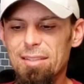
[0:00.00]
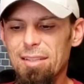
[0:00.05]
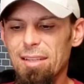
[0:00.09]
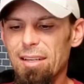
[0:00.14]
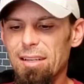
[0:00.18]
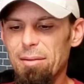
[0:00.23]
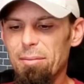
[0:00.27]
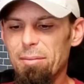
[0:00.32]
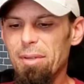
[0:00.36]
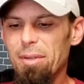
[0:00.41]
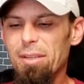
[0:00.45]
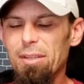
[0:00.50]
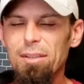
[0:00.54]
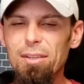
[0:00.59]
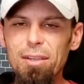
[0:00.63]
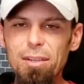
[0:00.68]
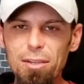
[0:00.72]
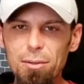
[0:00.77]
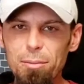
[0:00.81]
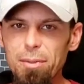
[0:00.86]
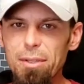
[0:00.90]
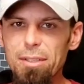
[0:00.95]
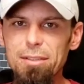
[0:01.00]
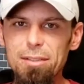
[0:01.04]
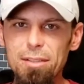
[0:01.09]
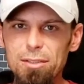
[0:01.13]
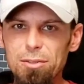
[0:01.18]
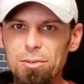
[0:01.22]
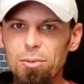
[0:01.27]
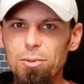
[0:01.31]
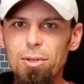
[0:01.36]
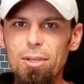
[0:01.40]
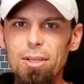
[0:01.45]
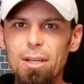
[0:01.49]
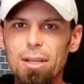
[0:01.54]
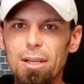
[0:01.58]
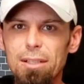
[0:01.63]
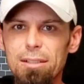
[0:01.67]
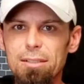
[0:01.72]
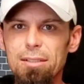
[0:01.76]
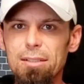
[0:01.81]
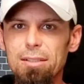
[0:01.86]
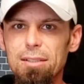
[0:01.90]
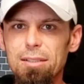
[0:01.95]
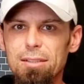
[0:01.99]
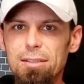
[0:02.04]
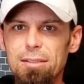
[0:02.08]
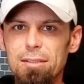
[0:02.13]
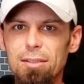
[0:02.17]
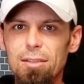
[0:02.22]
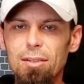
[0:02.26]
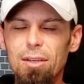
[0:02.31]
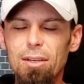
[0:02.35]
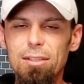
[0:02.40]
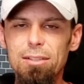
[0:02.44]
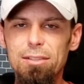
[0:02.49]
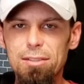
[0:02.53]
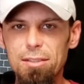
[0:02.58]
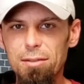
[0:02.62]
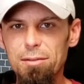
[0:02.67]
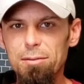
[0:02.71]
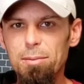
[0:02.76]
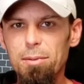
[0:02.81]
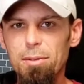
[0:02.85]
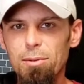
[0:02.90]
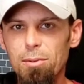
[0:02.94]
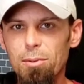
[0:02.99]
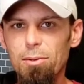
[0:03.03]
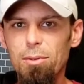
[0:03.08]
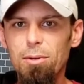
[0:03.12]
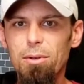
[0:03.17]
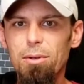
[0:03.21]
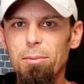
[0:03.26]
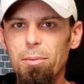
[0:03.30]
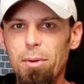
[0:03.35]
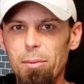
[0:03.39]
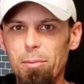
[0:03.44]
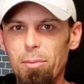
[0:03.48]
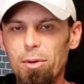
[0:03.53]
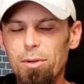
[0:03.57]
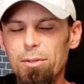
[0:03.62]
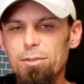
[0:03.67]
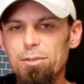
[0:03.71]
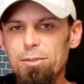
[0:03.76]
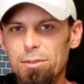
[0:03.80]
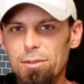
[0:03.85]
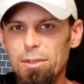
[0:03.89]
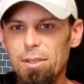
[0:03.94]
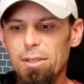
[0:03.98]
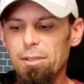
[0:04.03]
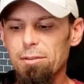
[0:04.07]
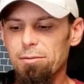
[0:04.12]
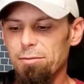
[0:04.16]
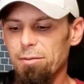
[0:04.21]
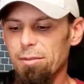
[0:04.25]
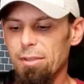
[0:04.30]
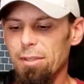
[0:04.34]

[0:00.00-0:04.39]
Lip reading: kind of been a little bit disorganized because a lot of stuff's been going on in my personal life,